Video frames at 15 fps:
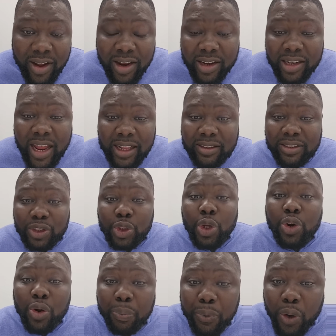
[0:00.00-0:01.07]
That
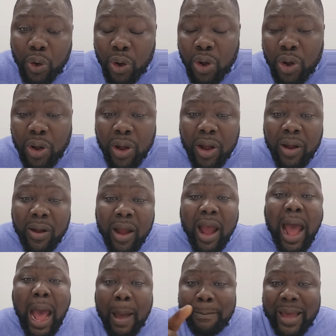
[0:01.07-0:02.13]
Tinubu,
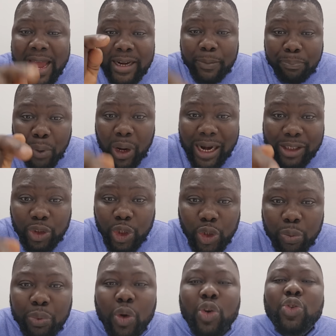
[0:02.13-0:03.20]
Ahmed Bola
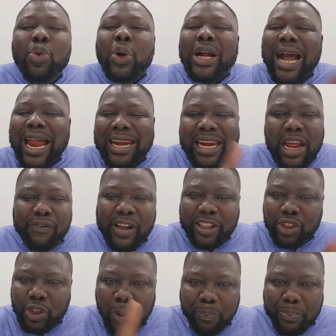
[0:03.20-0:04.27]
Tinubu, you can never
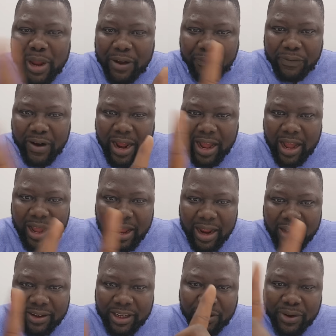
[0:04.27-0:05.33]
stop Biafra,
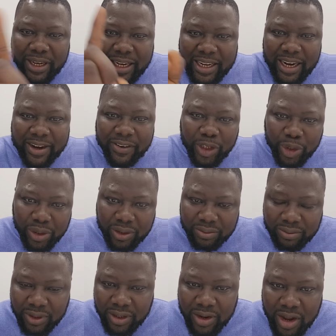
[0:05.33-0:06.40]
the redeclaration.
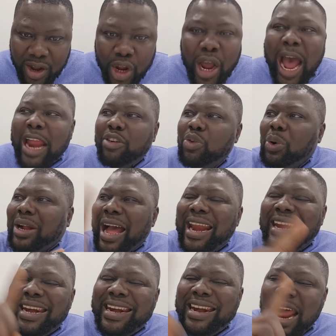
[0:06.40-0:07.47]
And you
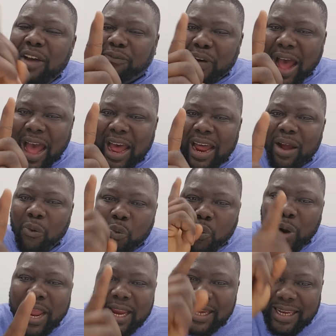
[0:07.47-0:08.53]
can never
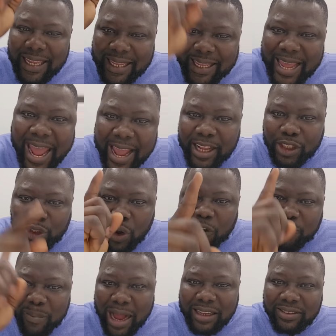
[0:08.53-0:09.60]
win the case of
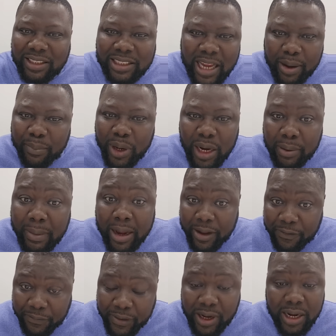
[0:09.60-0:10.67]
Mazi Simon Ekpa in
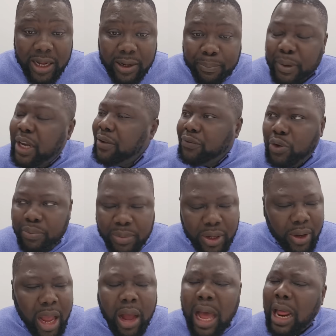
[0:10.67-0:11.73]
Finland. Believe you me,
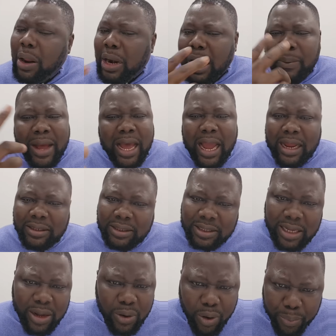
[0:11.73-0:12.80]
all our eyes
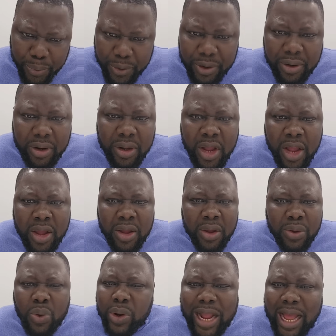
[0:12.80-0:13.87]
are open.
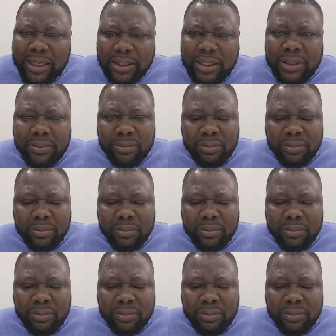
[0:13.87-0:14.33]
You can't.